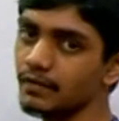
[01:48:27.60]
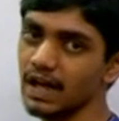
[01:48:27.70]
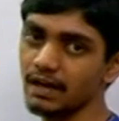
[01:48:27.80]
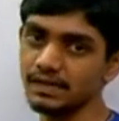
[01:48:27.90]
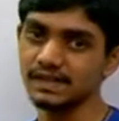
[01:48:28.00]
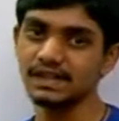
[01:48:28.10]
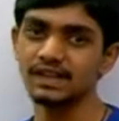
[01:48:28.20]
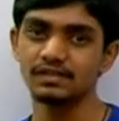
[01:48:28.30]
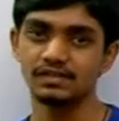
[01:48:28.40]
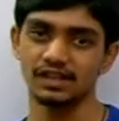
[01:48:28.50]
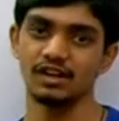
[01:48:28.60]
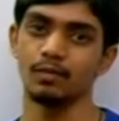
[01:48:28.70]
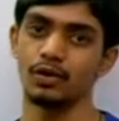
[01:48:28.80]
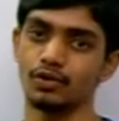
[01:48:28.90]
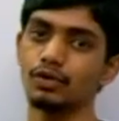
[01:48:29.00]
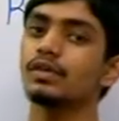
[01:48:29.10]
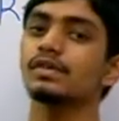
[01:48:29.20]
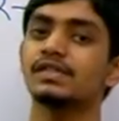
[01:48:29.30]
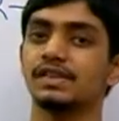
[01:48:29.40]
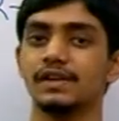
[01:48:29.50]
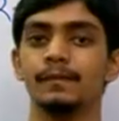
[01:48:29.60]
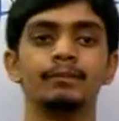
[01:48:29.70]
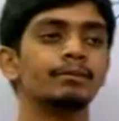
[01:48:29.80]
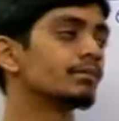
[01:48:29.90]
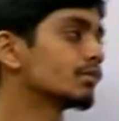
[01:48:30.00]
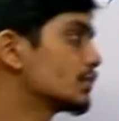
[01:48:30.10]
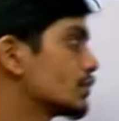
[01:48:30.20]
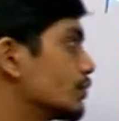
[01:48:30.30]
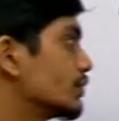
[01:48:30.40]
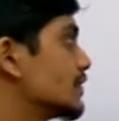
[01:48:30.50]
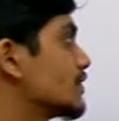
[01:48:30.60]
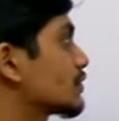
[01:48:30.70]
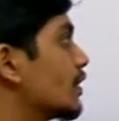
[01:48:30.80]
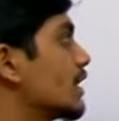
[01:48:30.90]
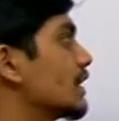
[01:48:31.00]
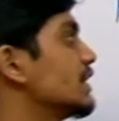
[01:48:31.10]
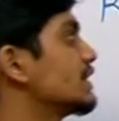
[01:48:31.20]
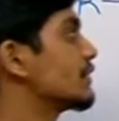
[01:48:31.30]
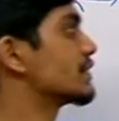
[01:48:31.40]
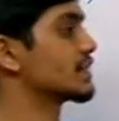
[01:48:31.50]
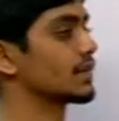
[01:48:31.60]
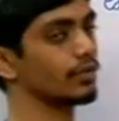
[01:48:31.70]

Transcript: We have a C, single bond O, C. So this is called an ether, which is a